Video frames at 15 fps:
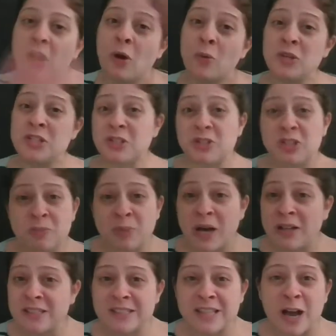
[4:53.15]
We still spell
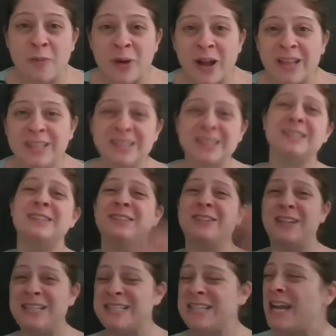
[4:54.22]
it that way,
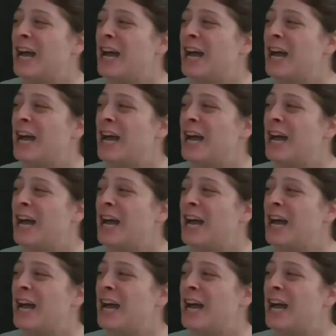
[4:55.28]
right?